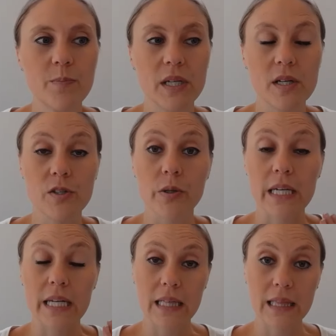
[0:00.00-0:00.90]
Because you
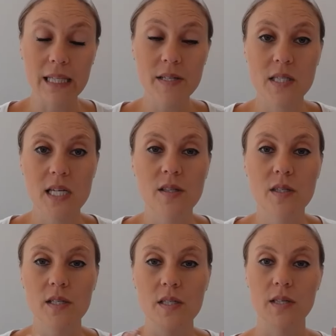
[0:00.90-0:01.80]
need at least 10
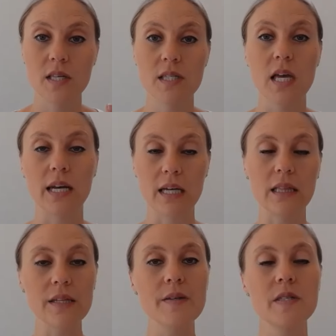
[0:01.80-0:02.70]
successes and at
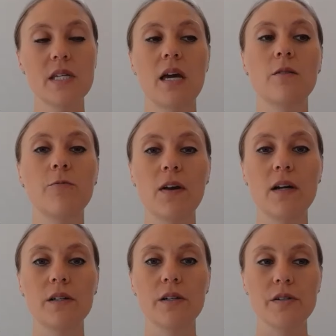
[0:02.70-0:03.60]
least 10
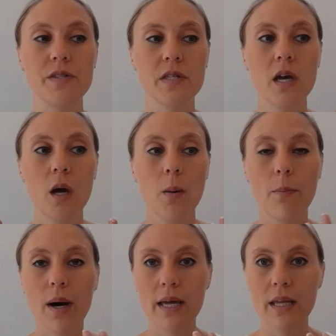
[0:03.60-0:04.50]
failures.
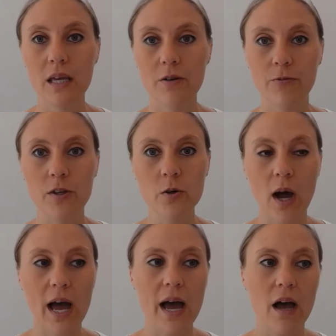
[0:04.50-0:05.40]
But if you
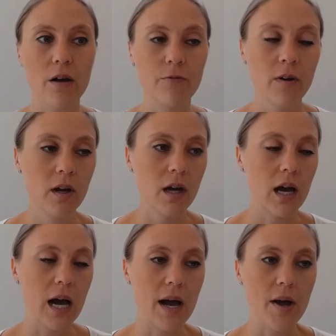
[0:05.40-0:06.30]
have,
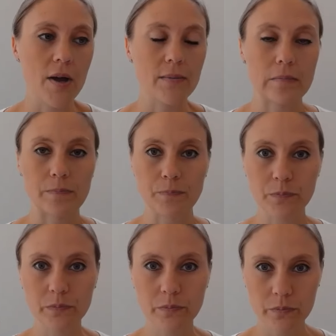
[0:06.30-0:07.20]
right,
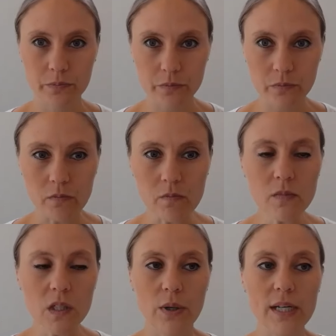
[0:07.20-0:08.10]

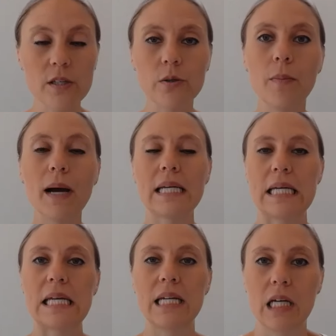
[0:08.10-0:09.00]
you might
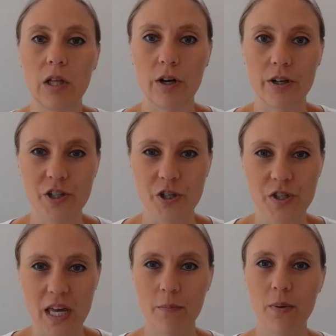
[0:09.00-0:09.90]
need a larger
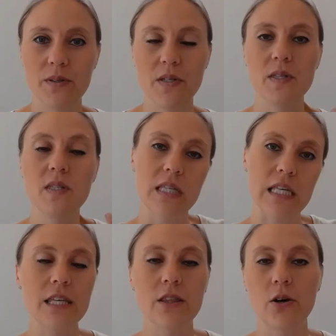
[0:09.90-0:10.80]
sample to
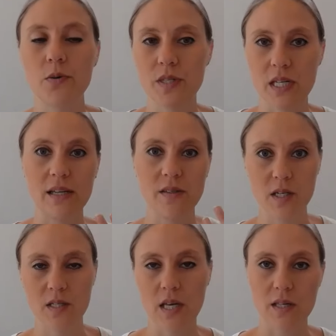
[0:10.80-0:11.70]
see those 10
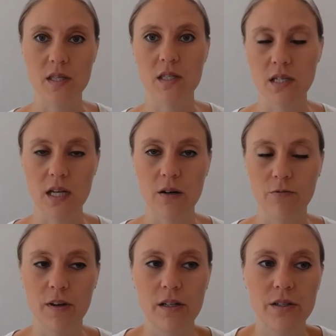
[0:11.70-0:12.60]
successes and 10
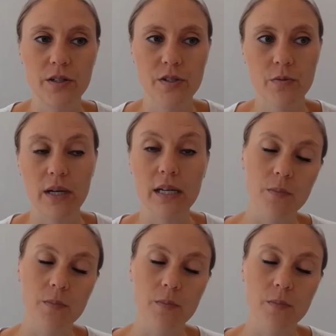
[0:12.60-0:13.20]
failures, right?